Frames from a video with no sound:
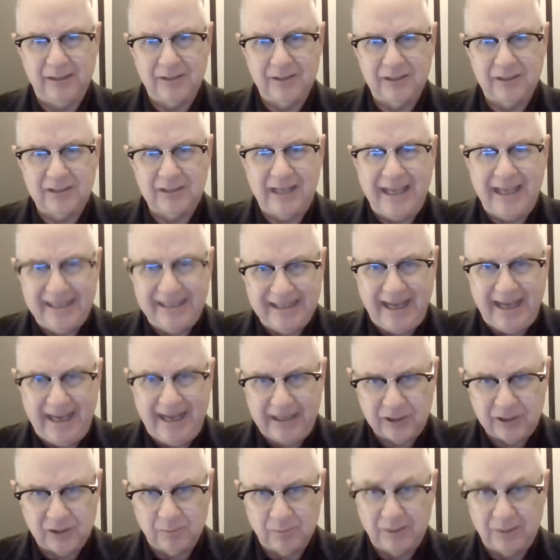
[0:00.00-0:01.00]
to take
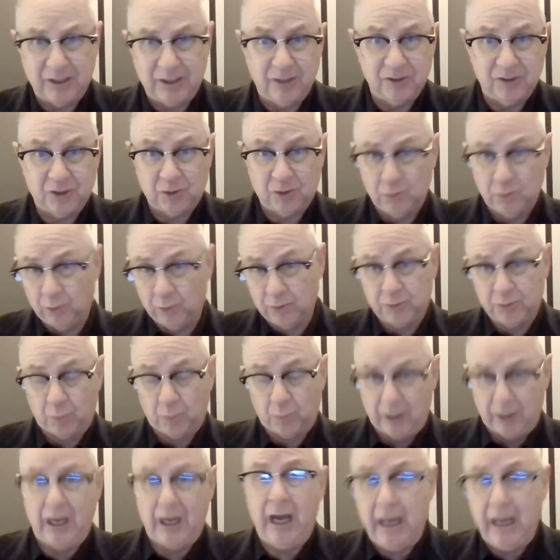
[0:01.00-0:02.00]
action because schools
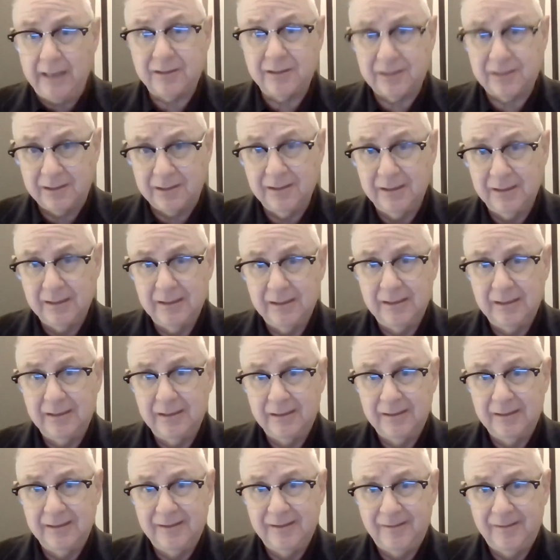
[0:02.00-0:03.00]
were not,
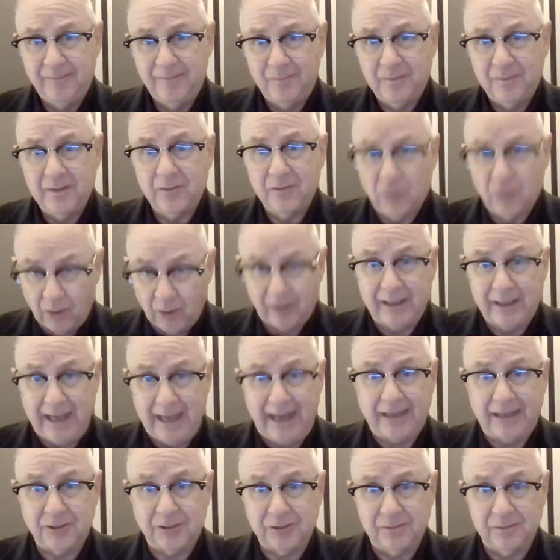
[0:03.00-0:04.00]
took
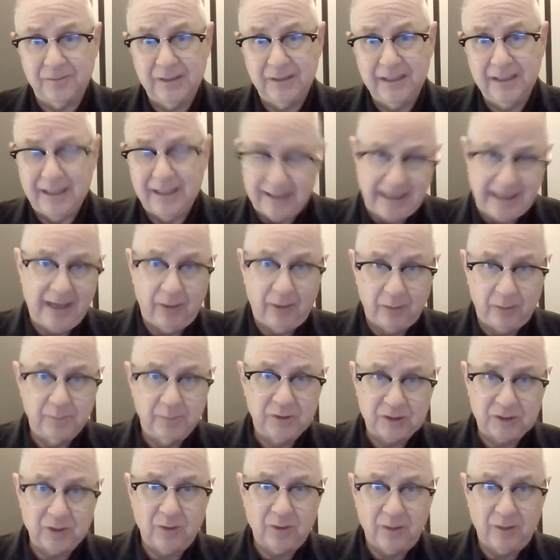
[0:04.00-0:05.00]
action. And now in
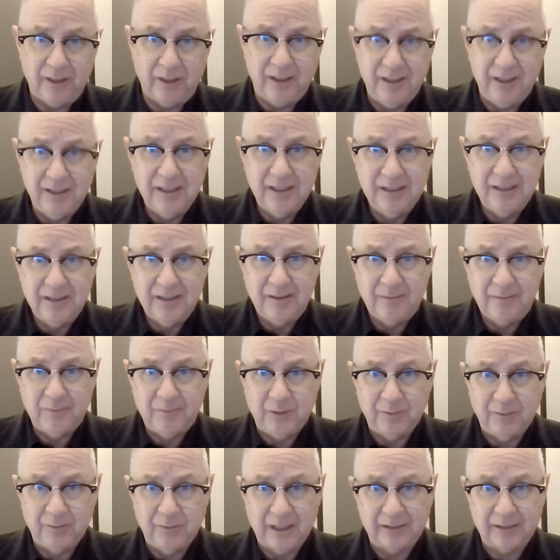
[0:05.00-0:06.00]
Missouri,
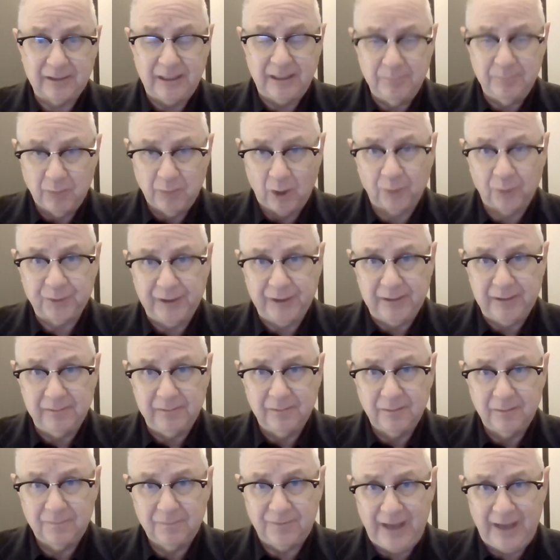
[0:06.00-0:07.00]
you've got a
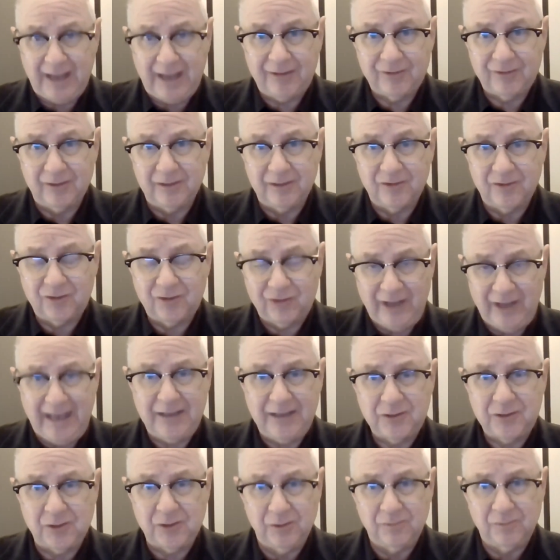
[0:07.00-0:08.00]
multifaceted
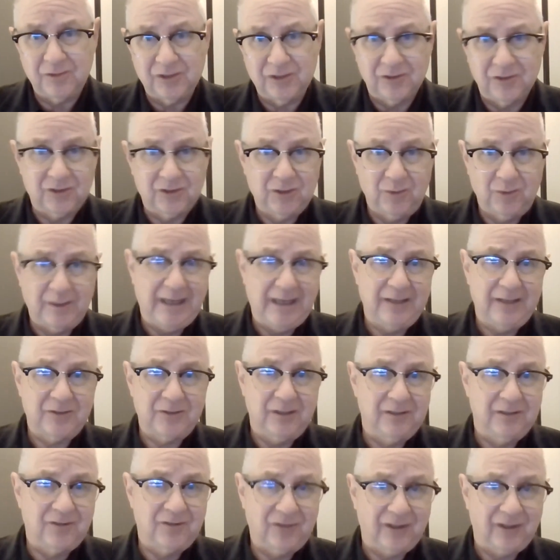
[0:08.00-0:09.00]
statute since
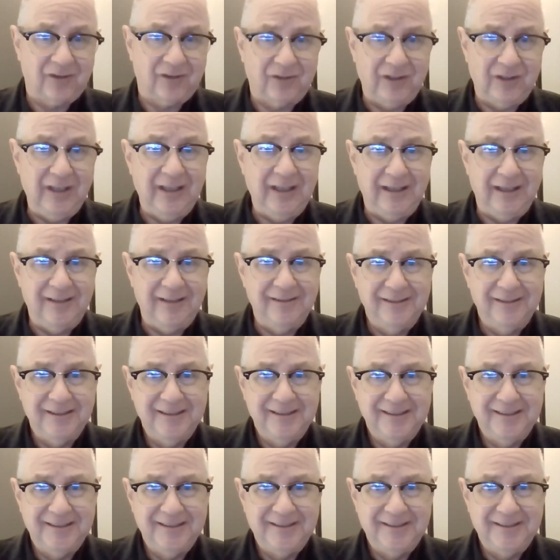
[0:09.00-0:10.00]
2016
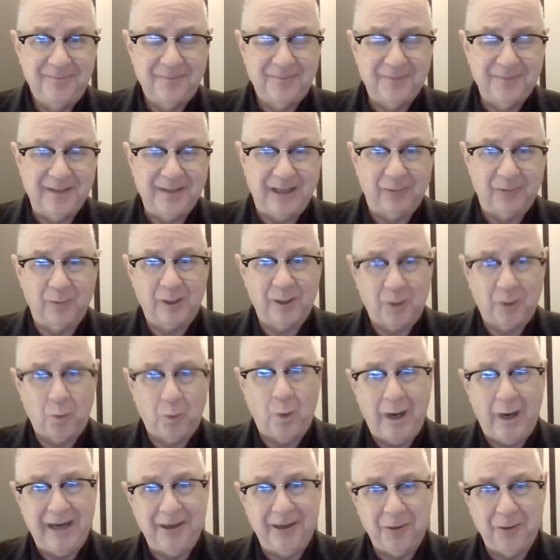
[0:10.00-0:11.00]
that
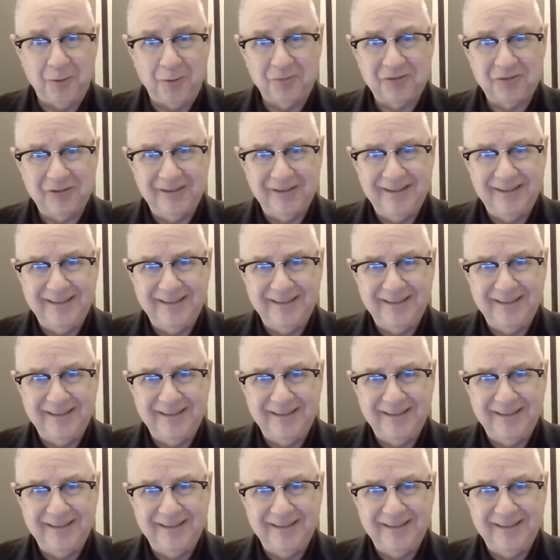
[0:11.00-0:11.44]
requires